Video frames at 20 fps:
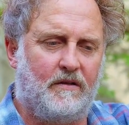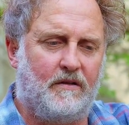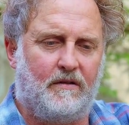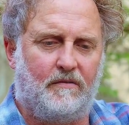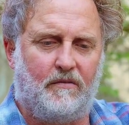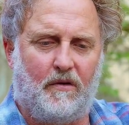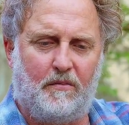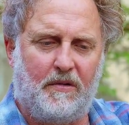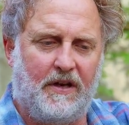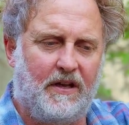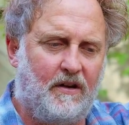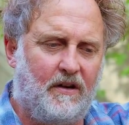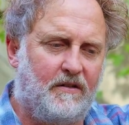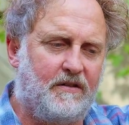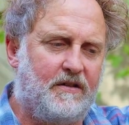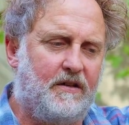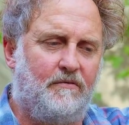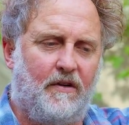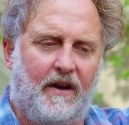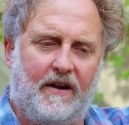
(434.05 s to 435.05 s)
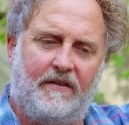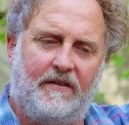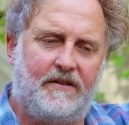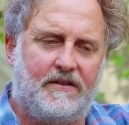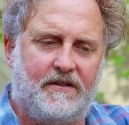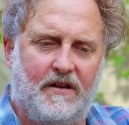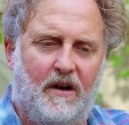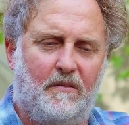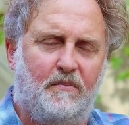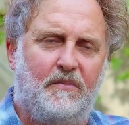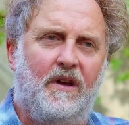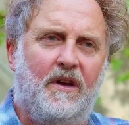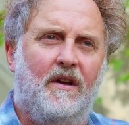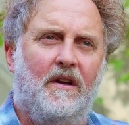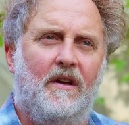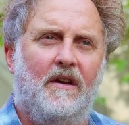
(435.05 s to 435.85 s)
Romanée-Conti right at the top,